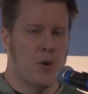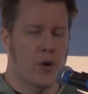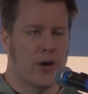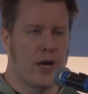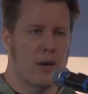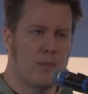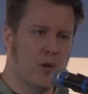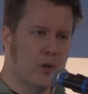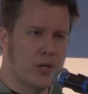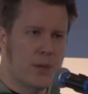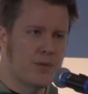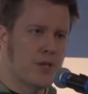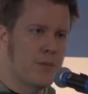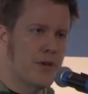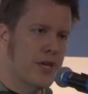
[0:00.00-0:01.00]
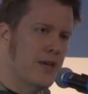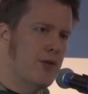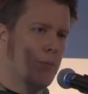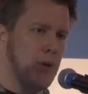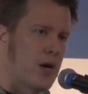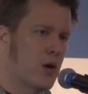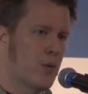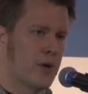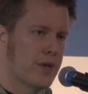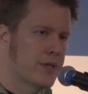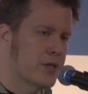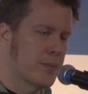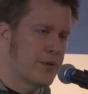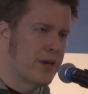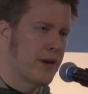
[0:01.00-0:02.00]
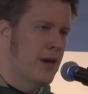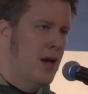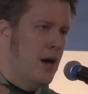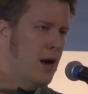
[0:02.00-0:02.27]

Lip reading: Bokeh and build up something even better with it, something